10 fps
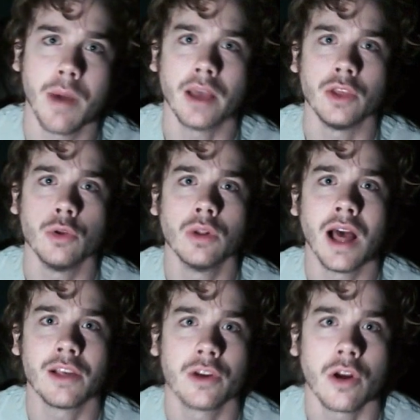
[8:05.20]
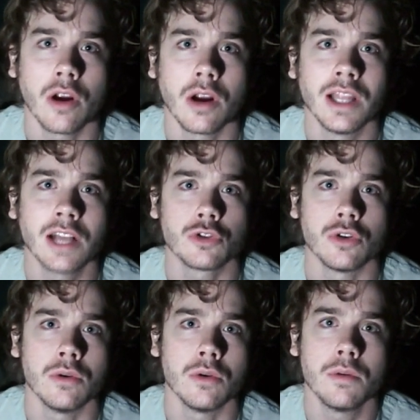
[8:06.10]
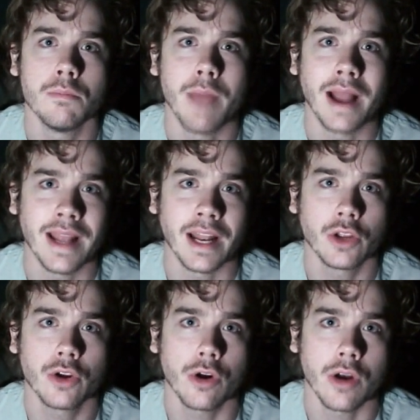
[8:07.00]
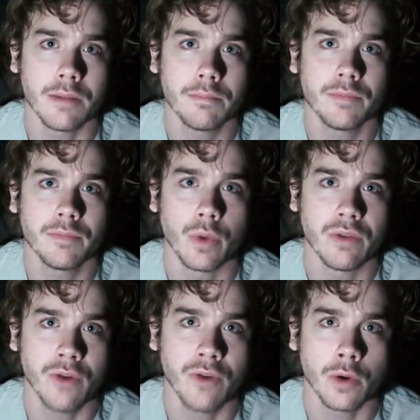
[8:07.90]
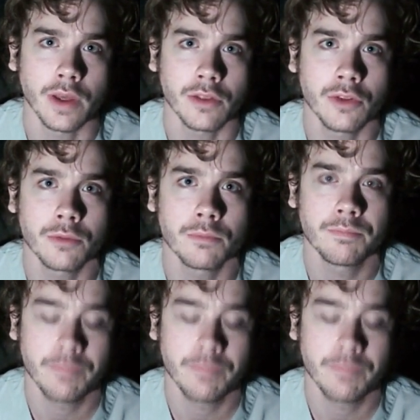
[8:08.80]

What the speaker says: by utilizing our electromagnetic current that we focus.